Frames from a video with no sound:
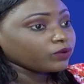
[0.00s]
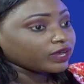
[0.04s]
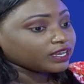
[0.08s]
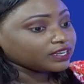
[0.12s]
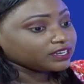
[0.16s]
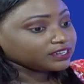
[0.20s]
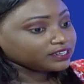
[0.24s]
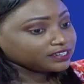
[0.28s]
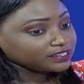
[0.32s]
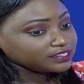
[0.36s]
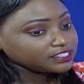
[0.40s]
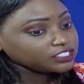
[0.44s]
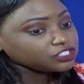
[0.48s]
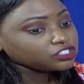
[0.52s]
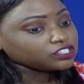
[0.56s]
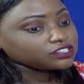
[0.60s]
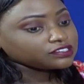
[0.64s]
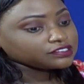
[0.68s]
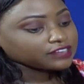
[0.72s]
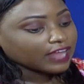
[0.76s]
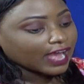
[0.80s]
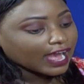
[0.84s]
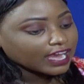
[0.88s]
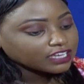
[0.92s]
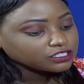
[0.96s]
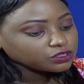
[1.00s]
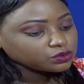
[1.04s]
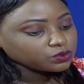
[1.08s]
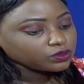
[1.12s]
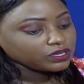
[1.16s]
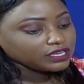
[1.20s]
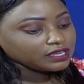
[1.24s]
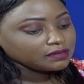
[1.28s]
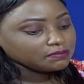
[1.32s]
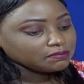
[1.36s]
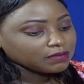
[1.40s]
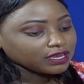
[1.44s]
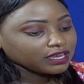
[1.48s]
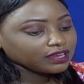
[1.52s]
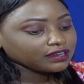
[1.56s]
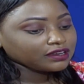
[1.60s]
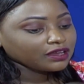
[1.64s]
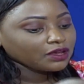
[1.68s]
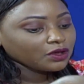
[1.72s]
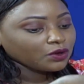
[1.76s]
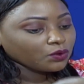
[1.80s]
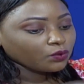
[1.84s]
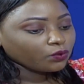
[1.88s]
where the decisions are actually made,